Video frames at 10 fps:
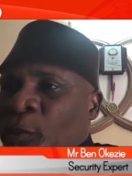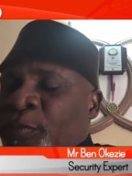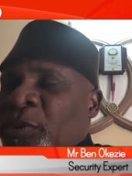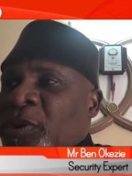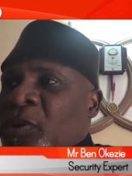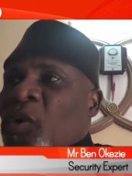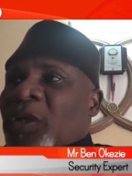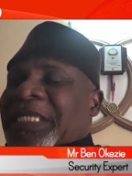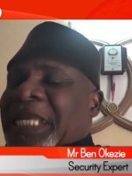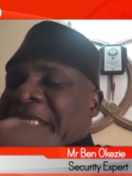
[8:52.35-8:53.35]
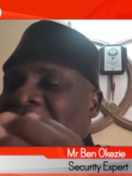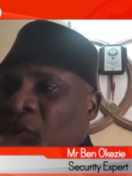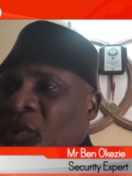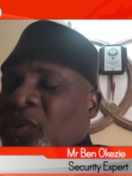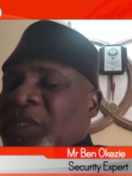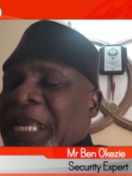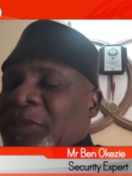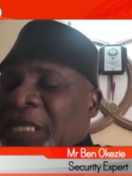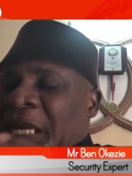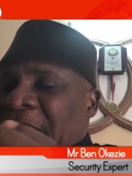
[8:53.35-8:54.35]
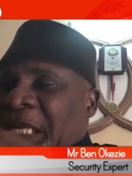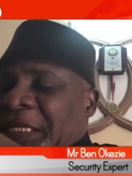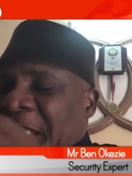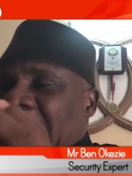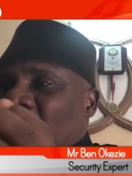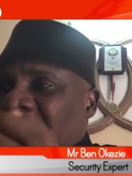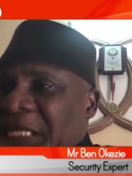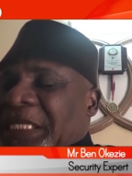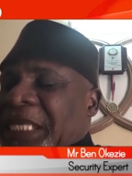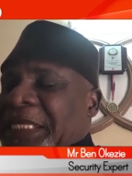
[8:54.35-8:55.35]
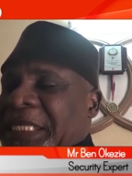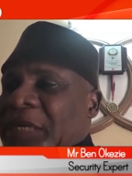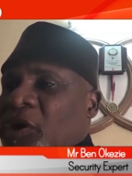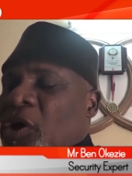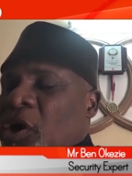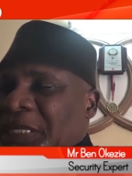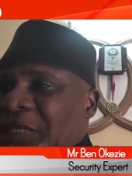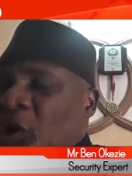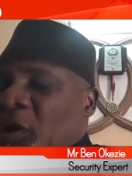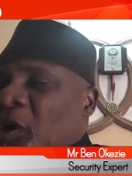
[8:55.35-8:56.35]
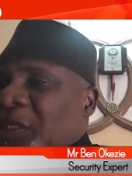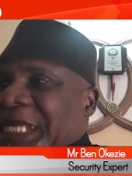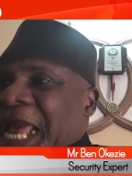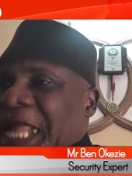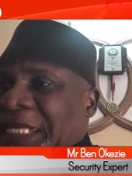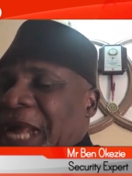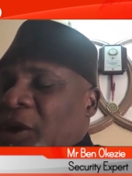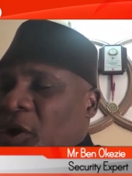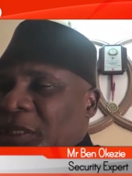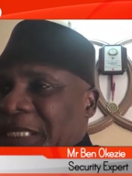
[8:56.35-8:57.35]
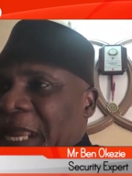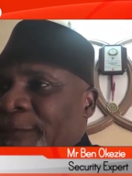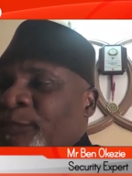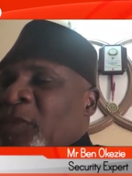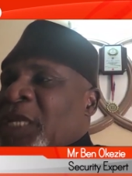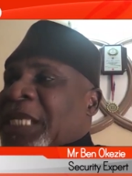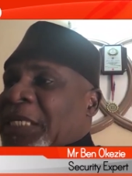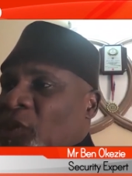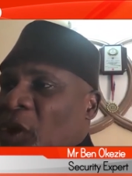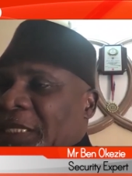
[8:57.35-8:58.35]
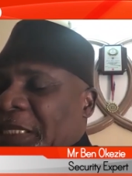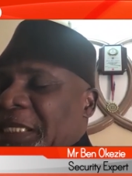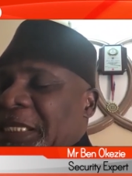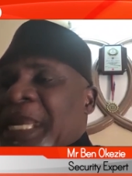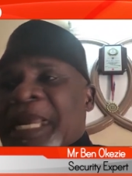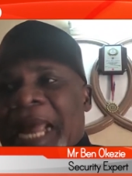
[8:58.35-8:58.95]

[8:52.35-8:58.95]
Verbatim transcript: Once they do, they, they, they, they unleash their terror on, on, on their attack on them, they succeed.